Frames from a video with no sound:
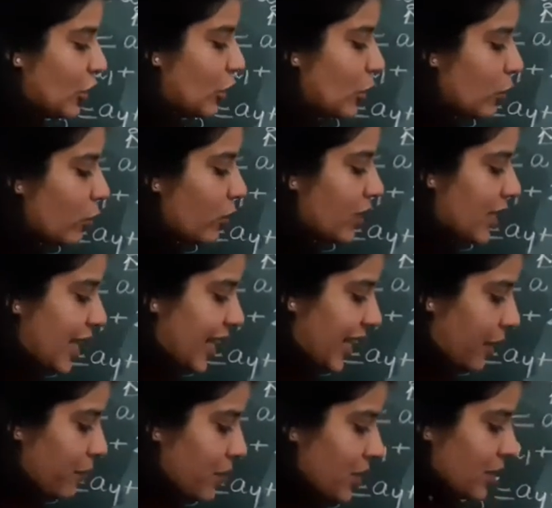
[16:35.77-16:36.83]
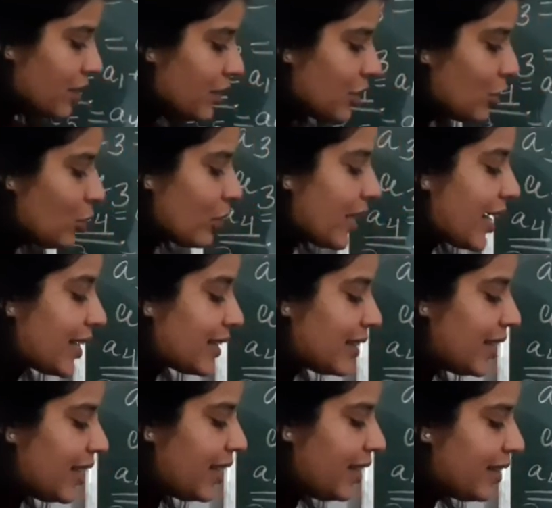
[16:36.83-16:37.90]
2 times to get
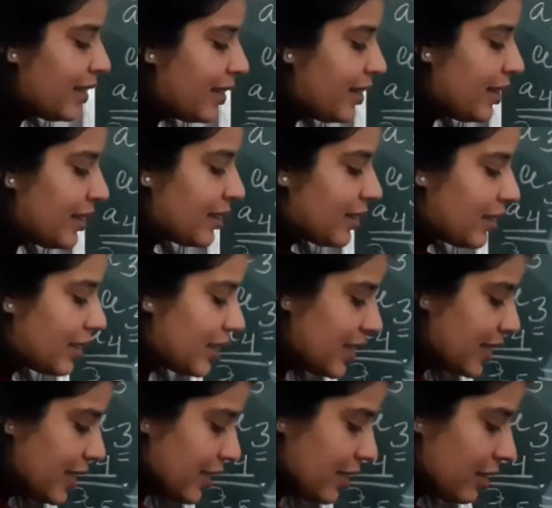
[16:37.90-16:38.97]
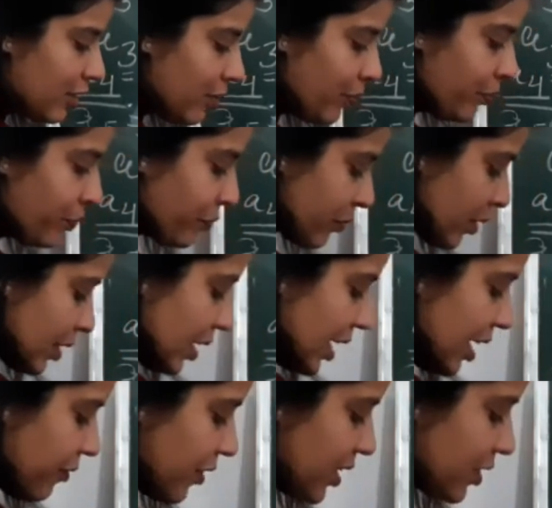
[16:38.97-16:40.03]
the third term.
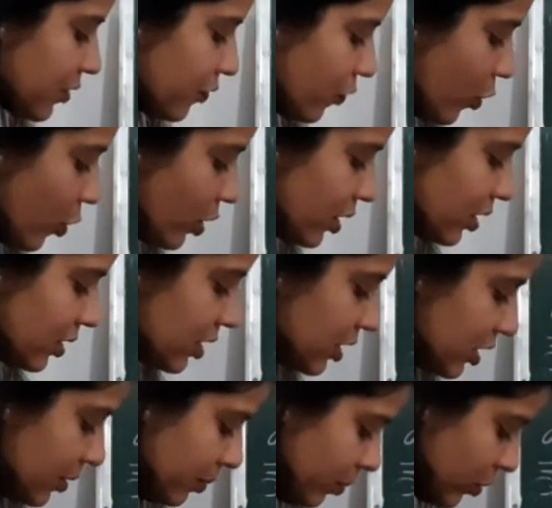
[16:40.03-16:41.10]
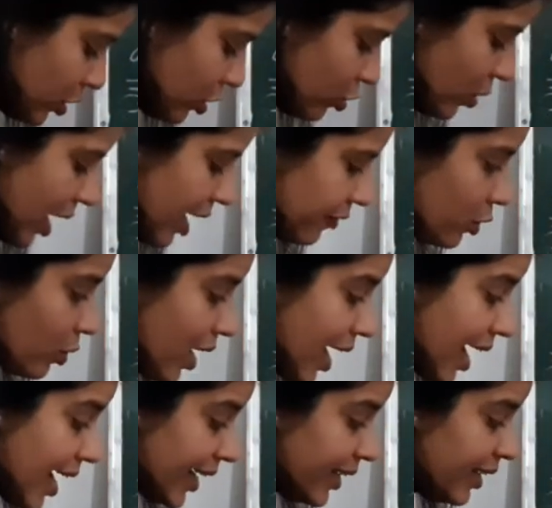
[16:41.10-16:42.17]
If it is fourth term, you have to
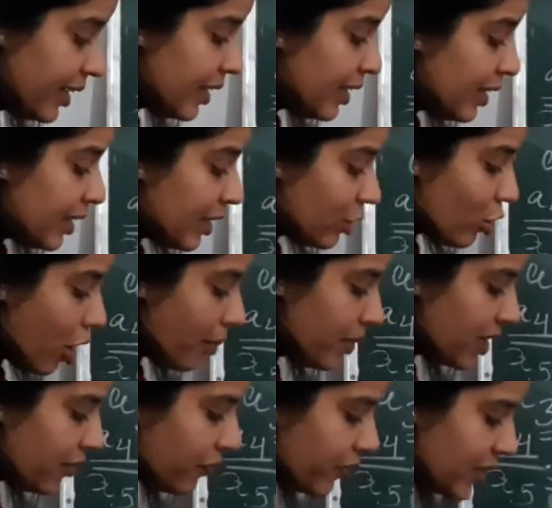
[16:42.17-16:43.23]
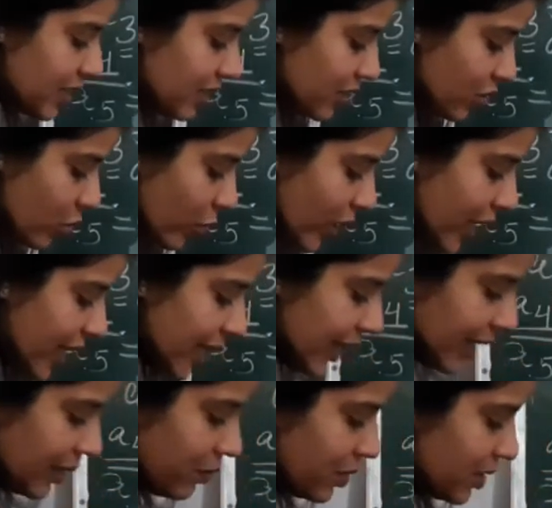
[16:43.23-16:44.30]
add common difference 3
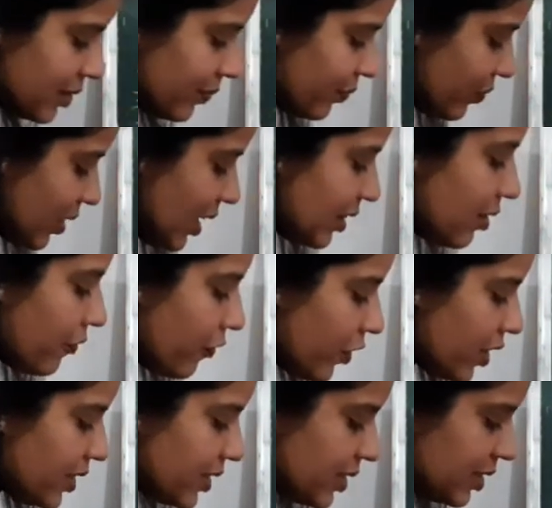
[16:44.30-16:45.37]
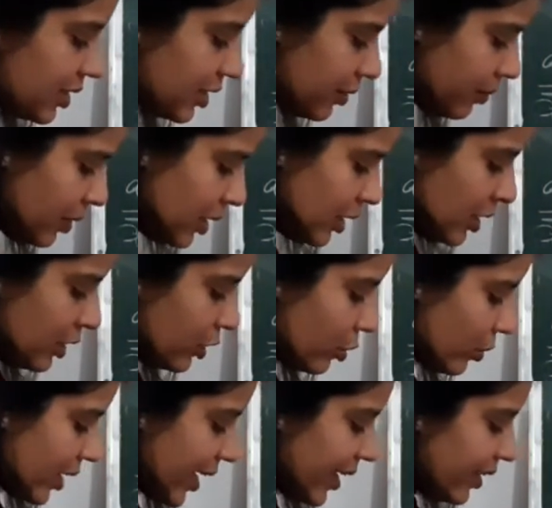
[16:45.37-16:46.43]
times in the first term to
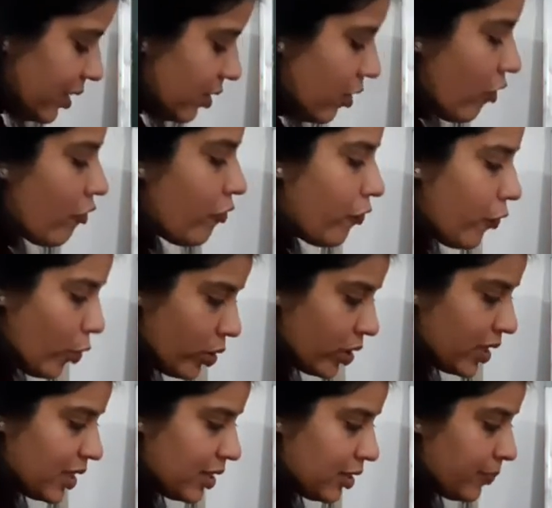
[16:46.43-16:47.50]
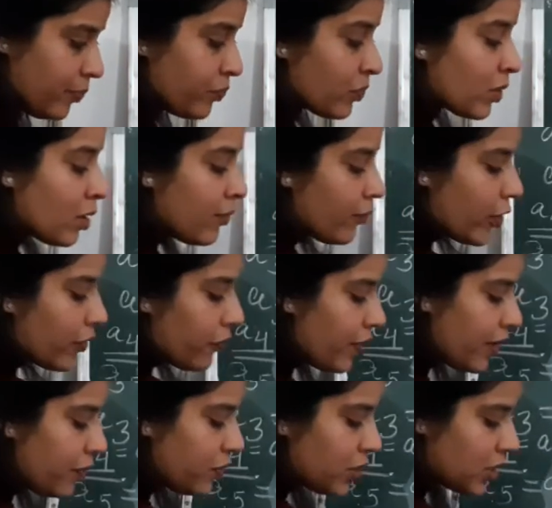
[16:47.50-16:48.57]
get fourth term. For
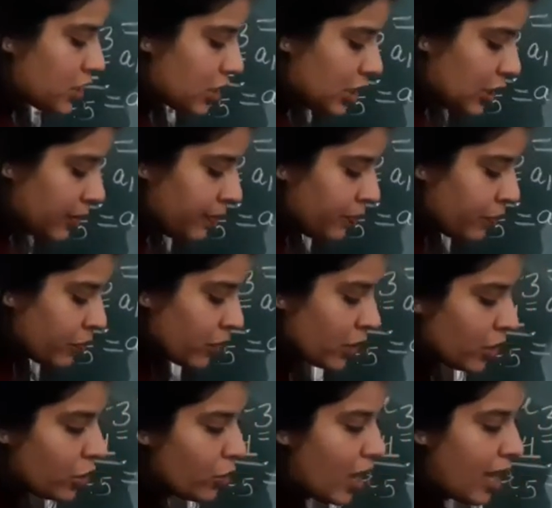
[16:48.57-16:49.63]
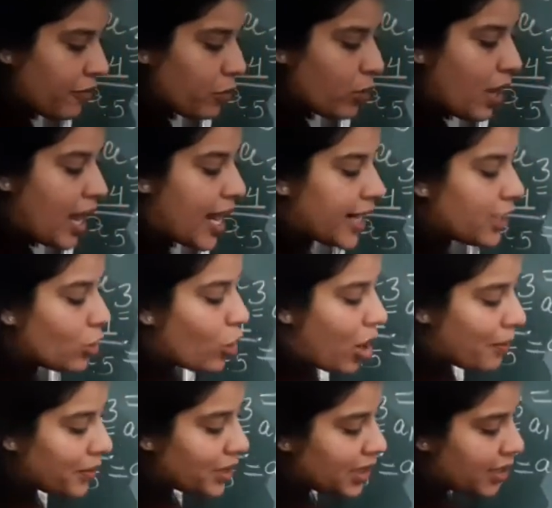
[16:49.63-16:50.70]
fifth term, you have to add
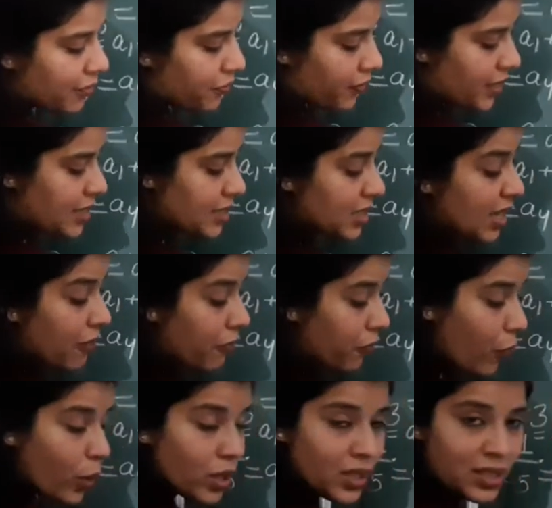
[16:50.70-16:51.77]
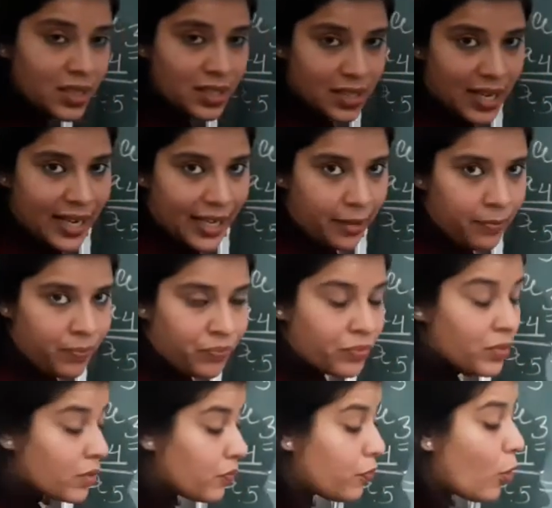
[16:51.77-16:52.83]
common difference 4
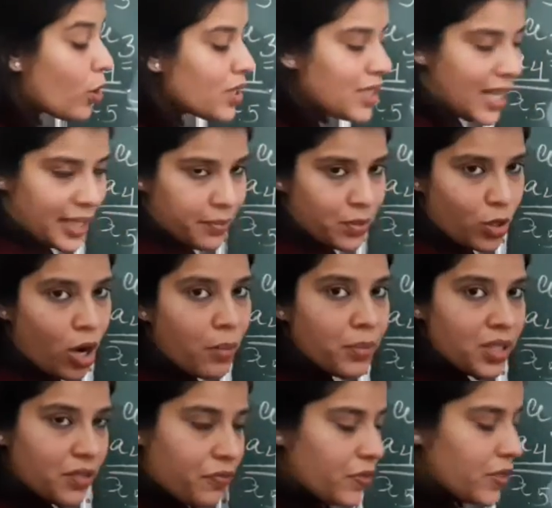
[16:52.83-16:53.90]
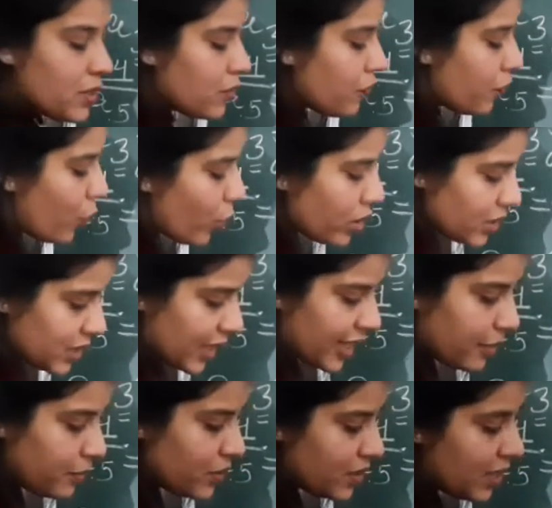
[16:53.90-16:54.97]
times common difference 4
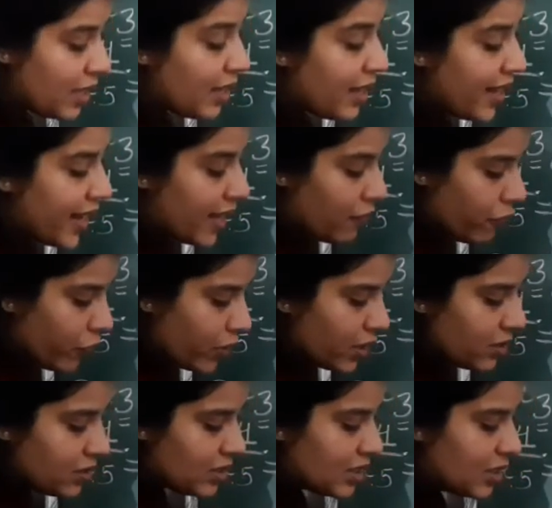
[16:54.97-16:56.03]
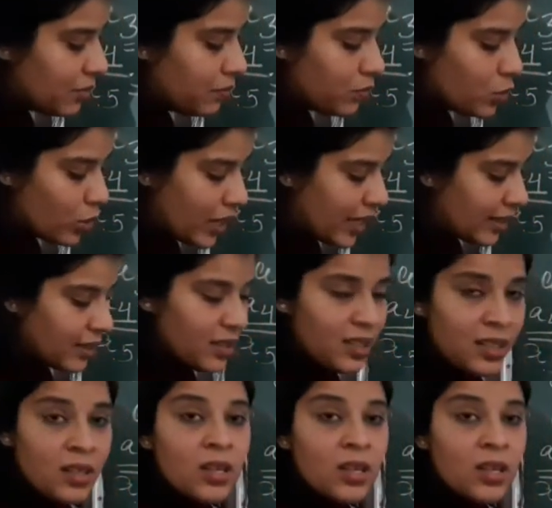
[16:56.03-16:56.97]
times in first term to get the